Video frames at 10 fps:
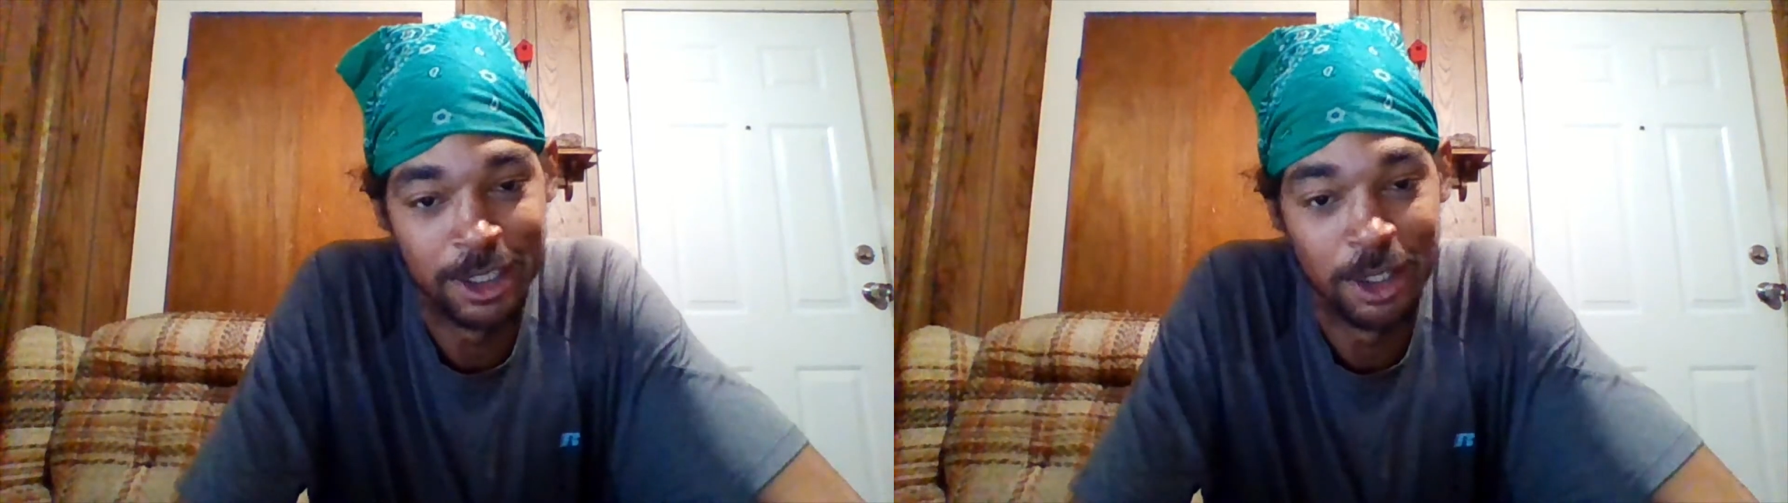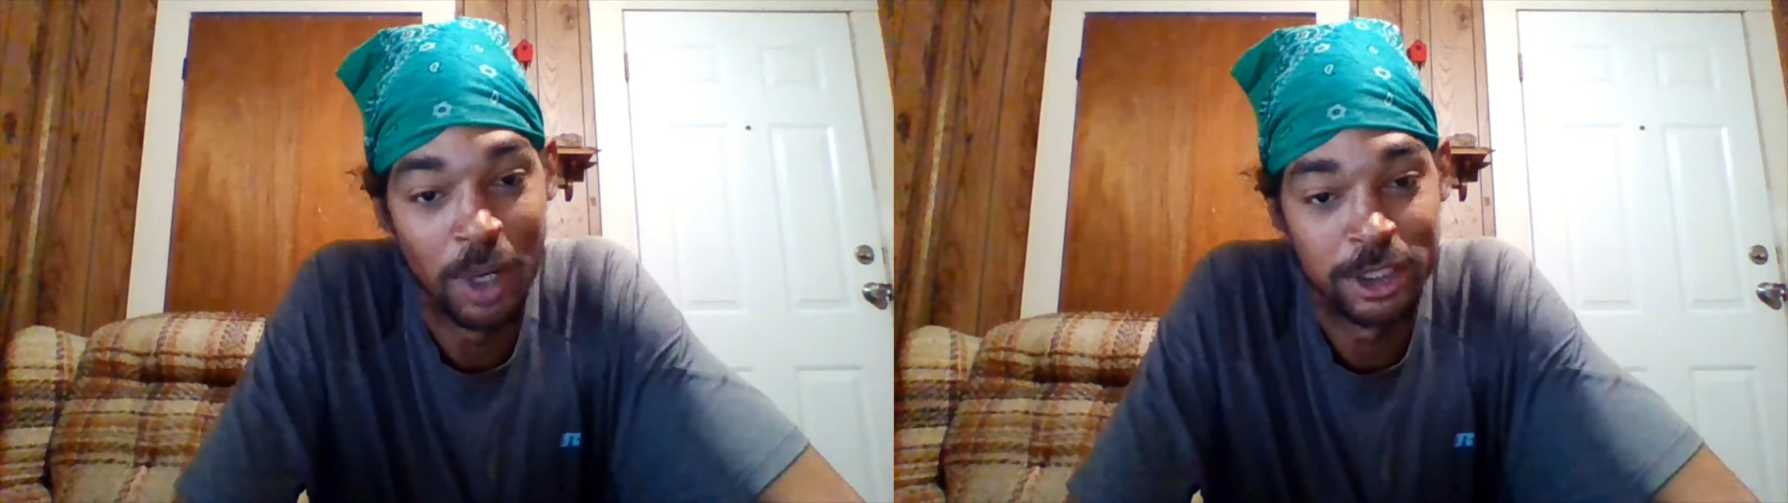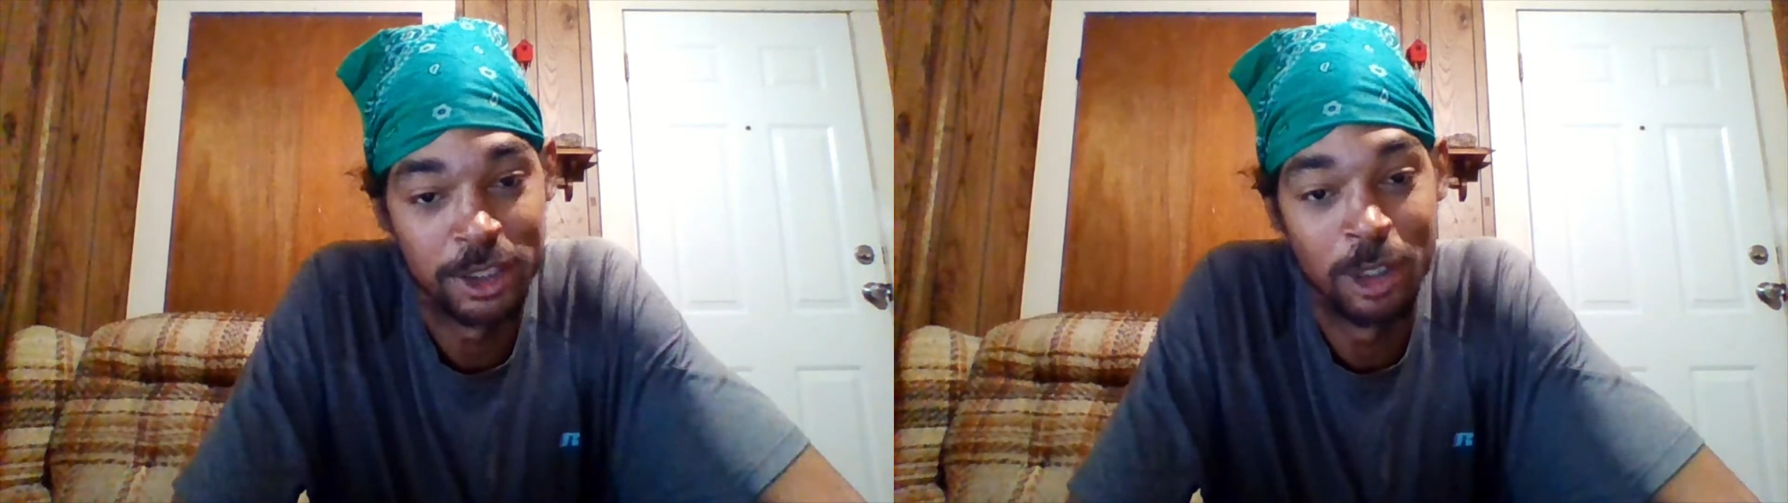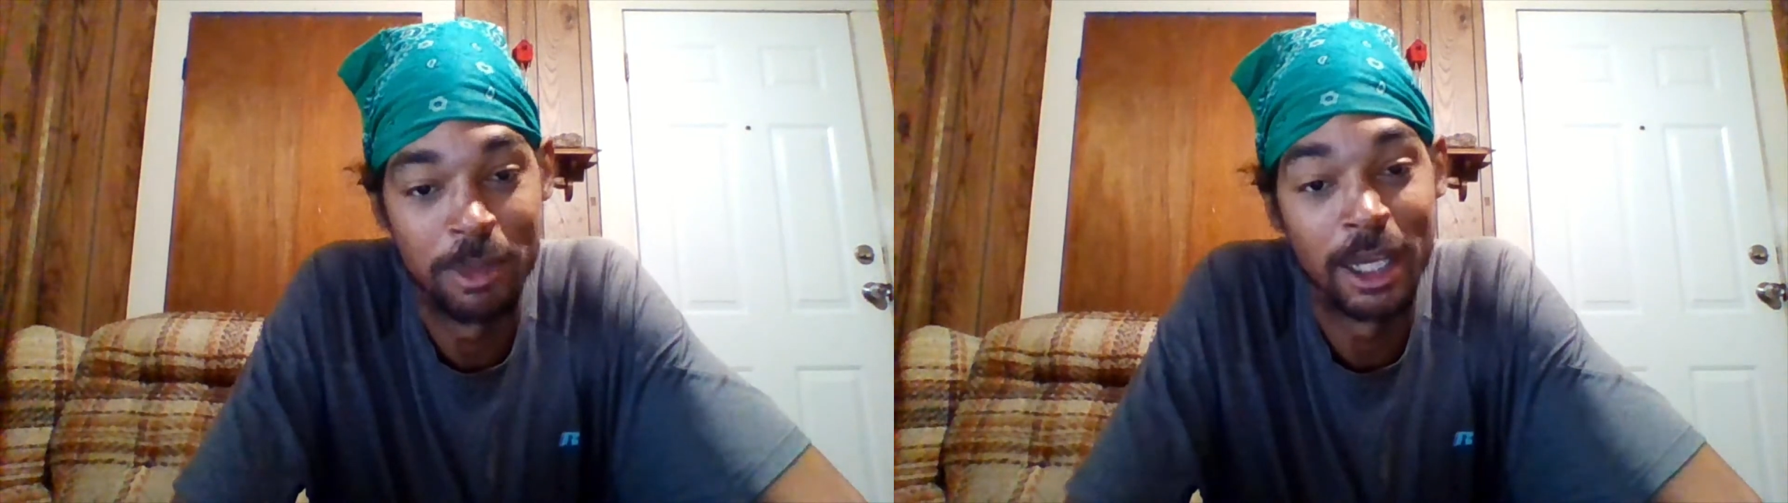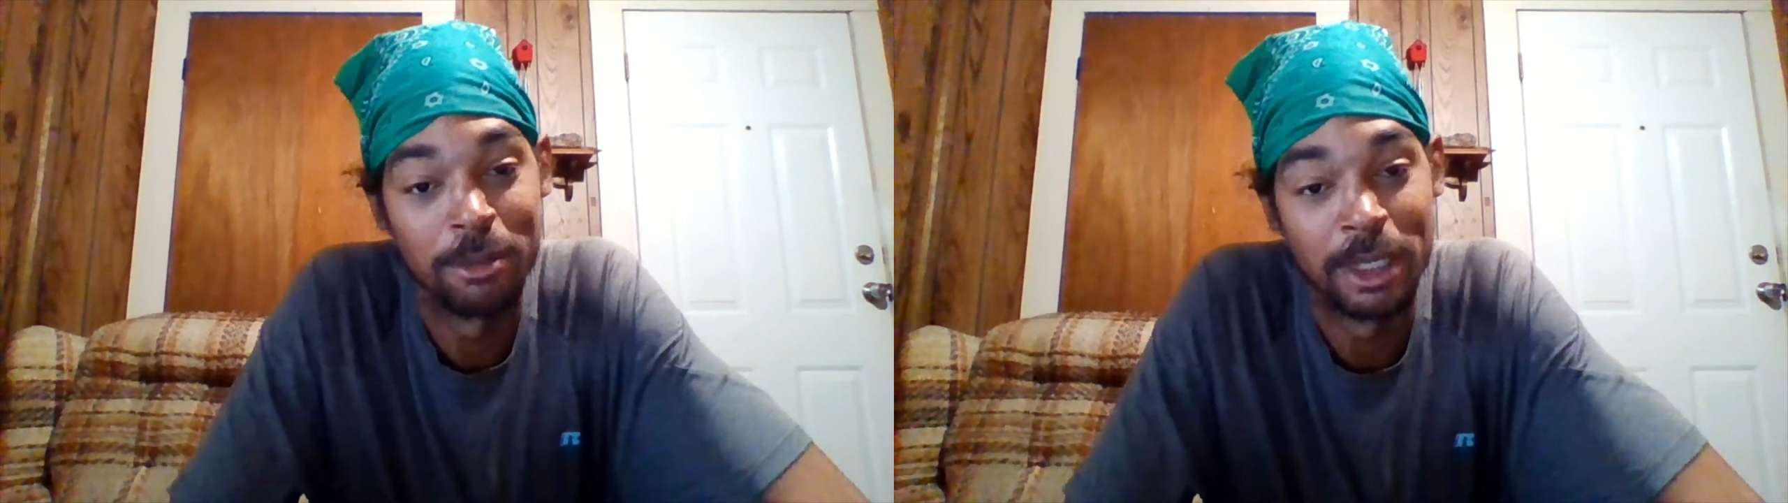So I should
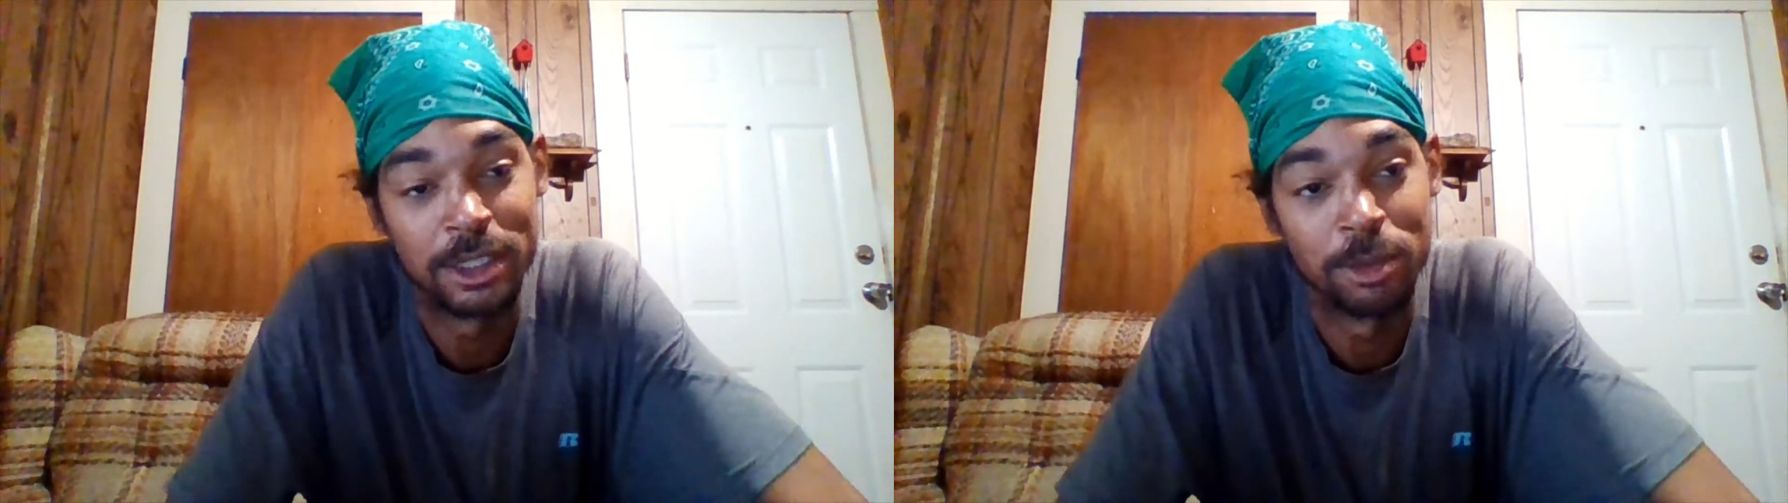be able to make